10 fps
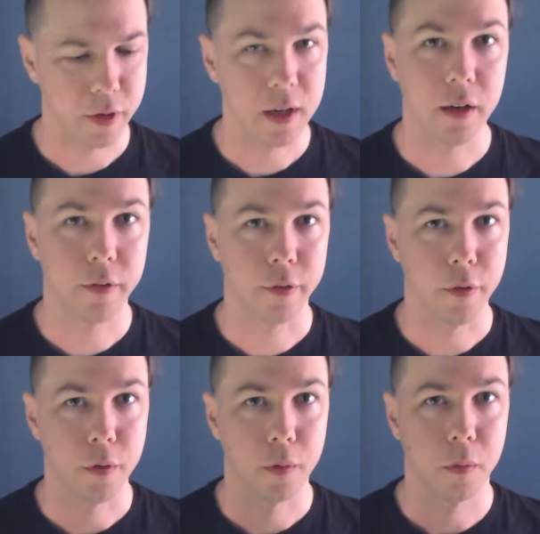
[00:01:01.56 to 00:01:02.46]
So you need
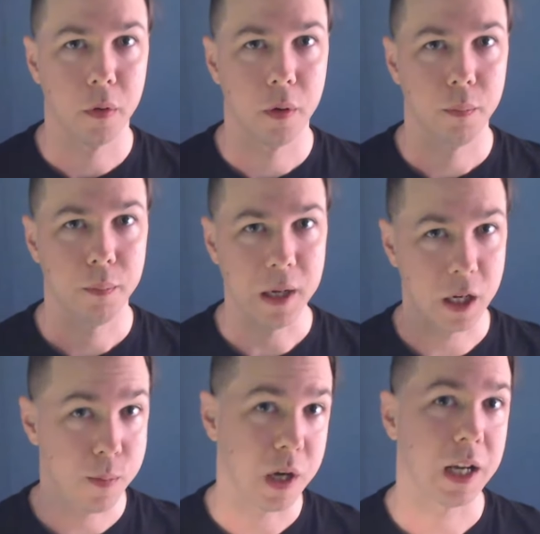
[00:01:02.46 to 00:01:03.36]
to be
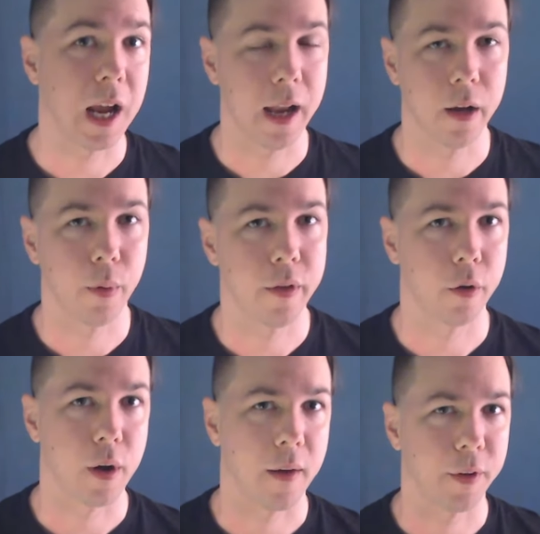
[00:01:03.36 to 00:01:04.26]
communicating with
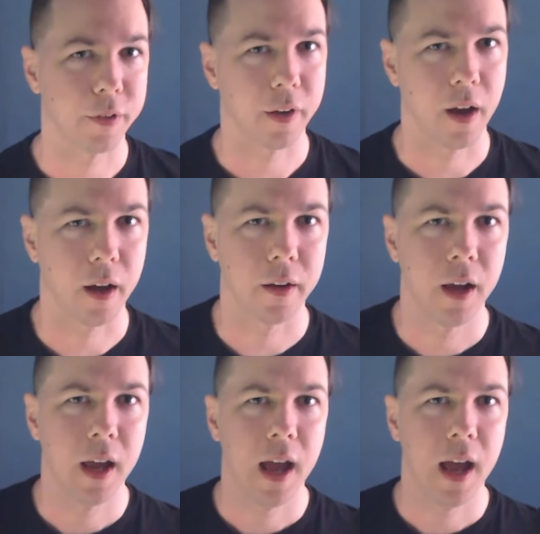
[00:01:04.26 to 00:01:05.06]
your graphics card.